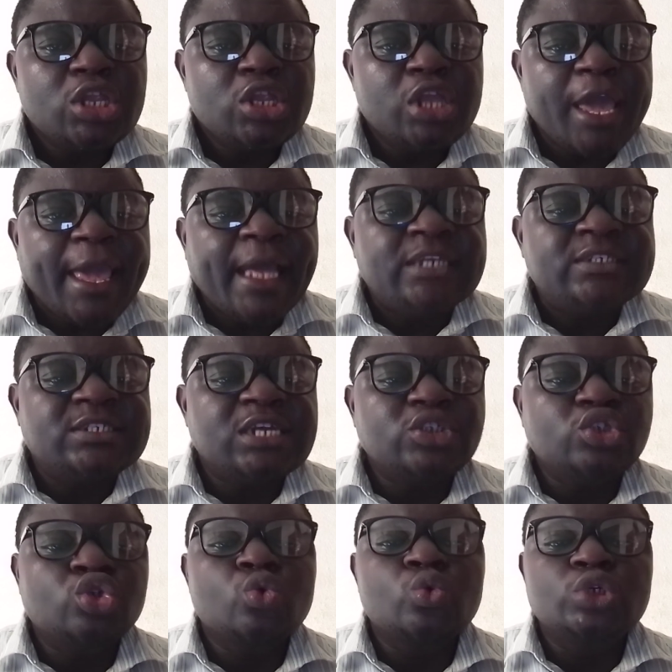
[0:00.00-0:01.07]
the
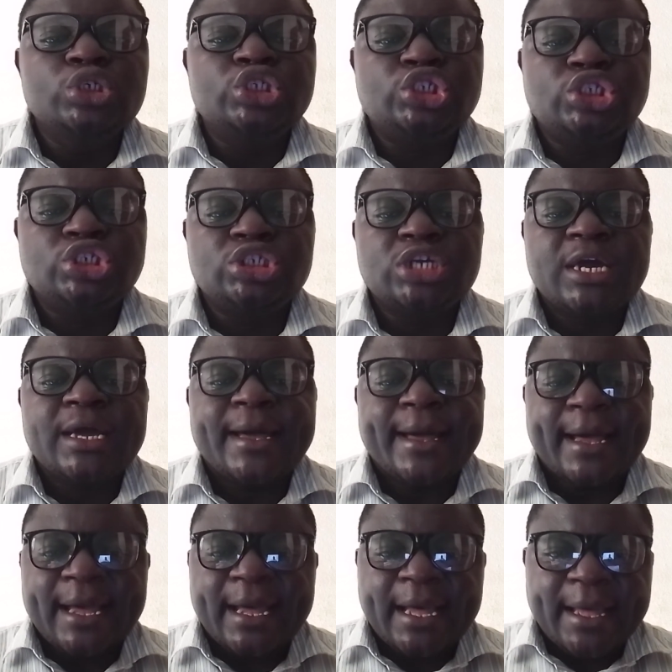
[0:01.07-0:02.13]
extent to which
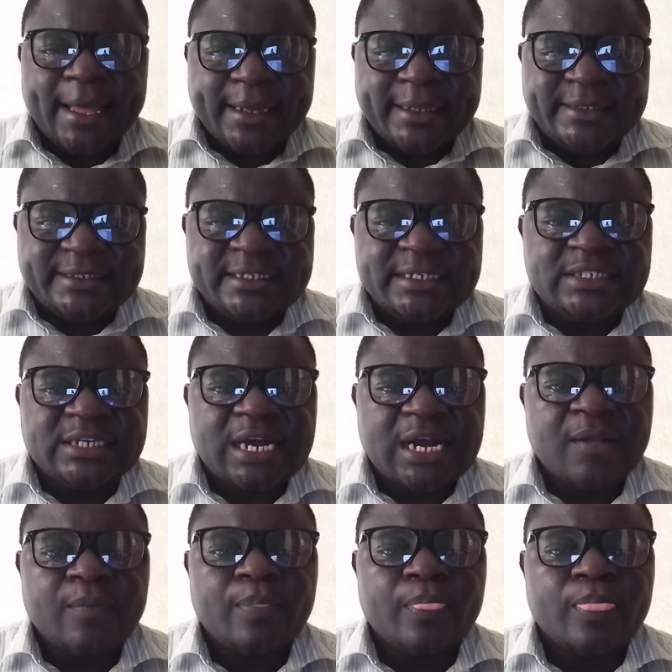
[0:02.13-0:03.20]
a
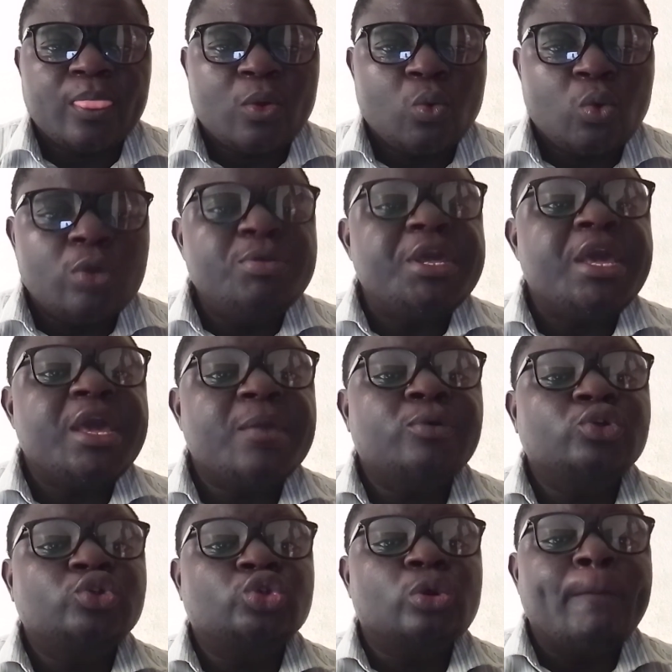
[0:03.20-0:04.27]
teacher will be
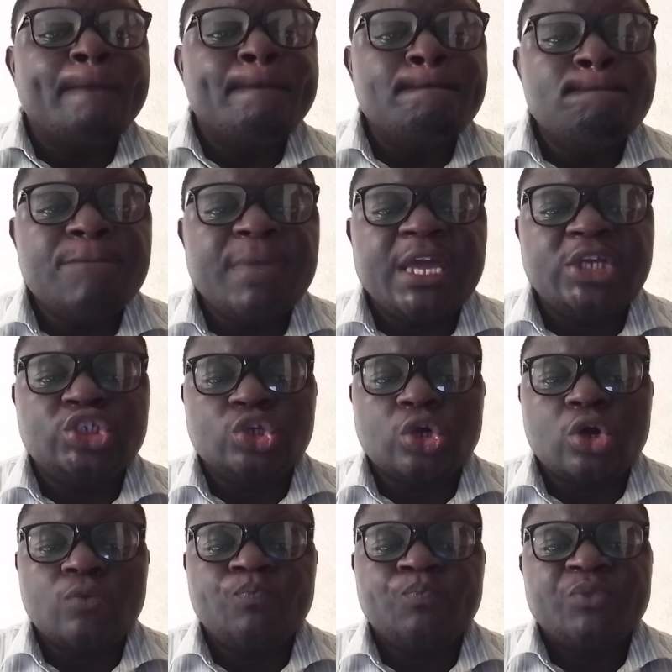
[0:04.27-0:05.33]
able to
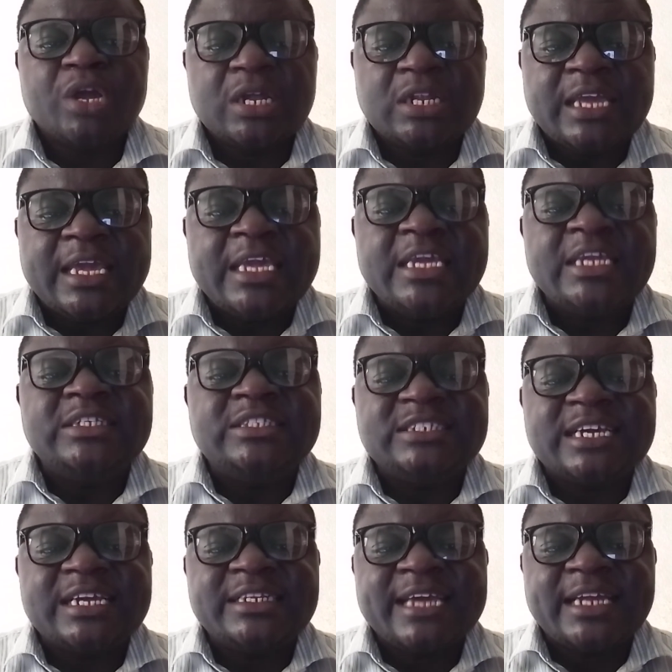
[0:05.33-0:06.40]
measure the
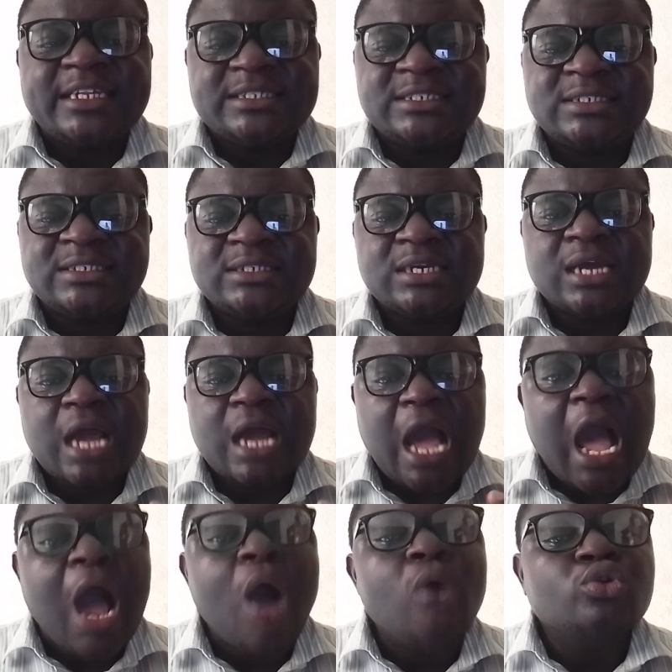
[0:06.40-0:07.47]
intended
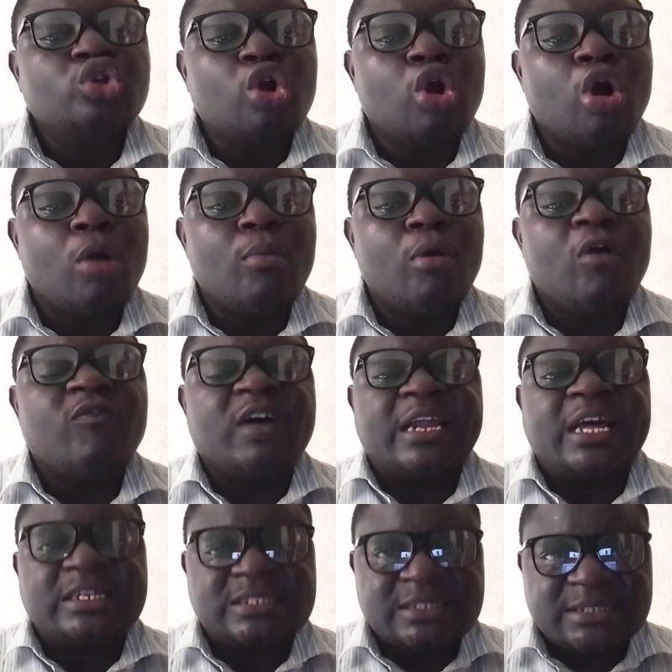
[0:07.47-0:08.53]
outcome of
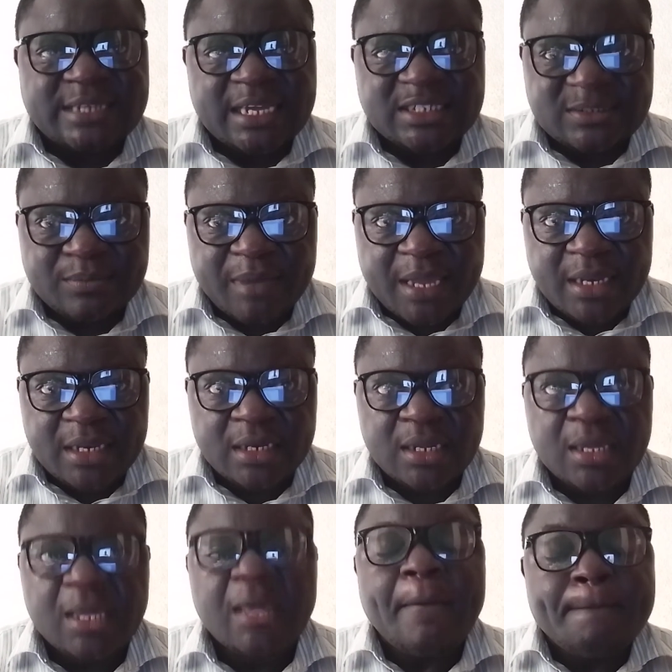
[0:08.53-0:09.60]
an assessment
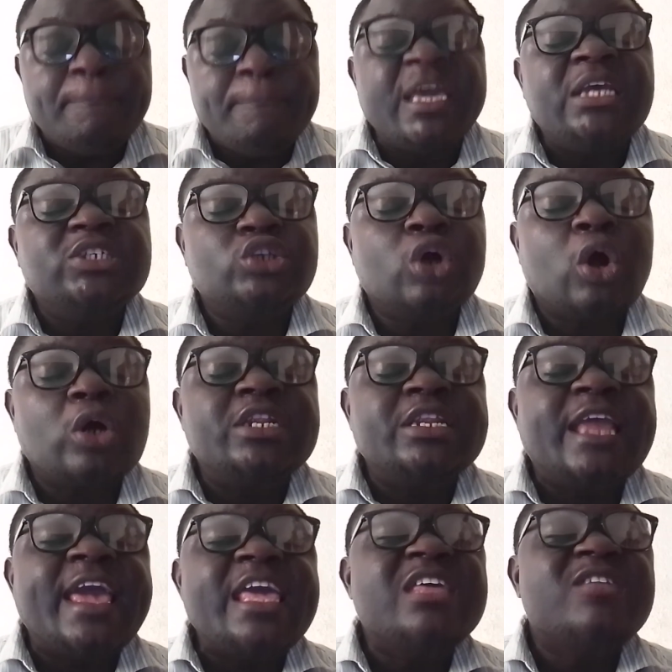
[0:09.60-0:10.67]
based on
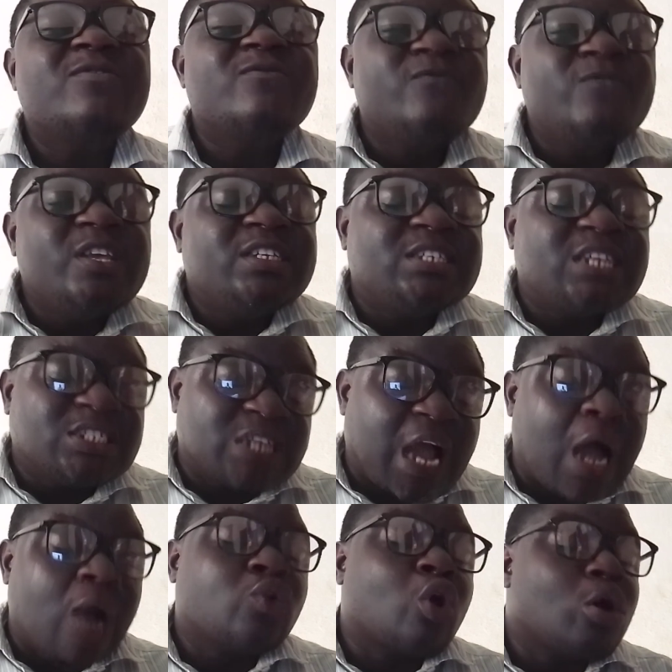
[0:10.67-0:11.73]
the envisaged
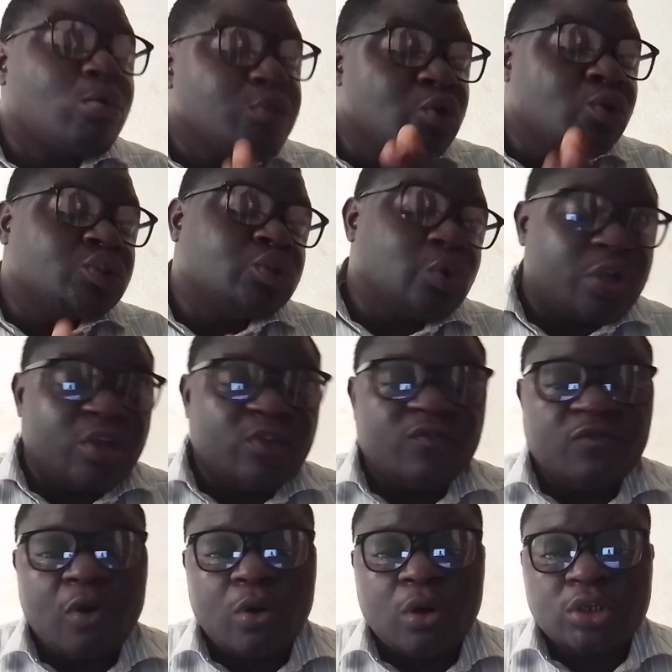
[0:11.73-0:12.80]
outcome he was looking
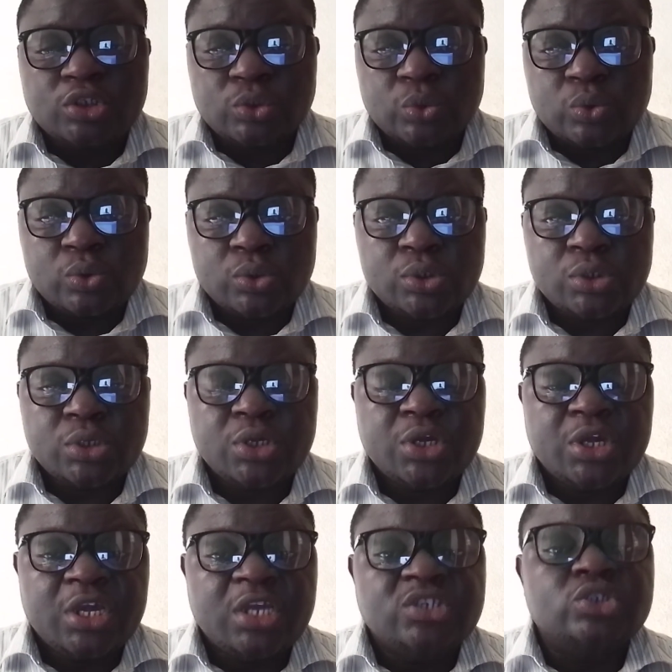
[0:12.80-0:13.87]
forward to
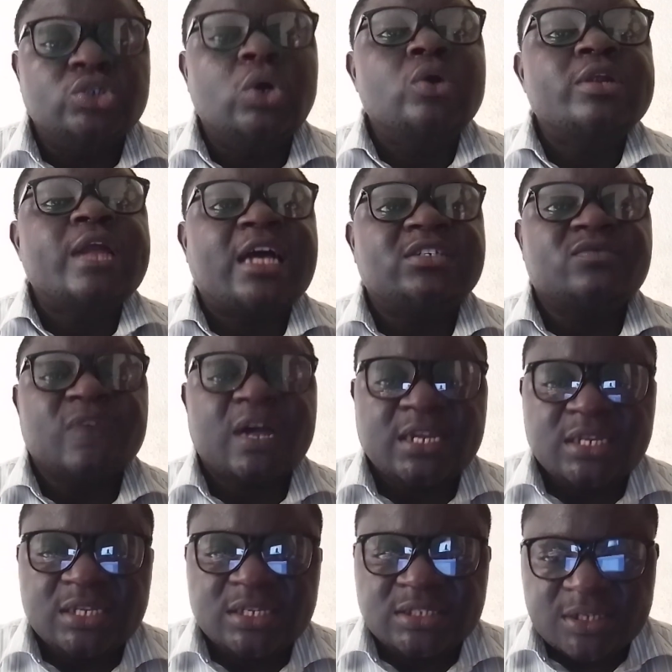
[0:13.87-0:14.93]
is known as
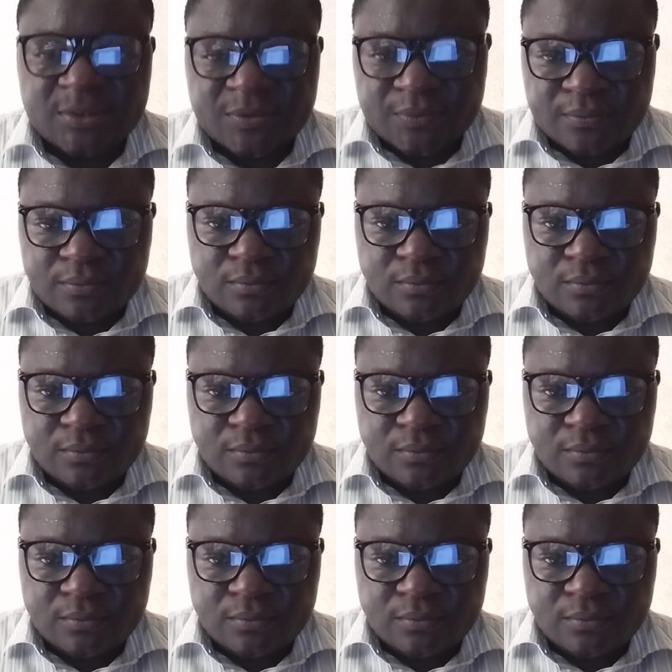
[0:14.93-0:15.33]
validity.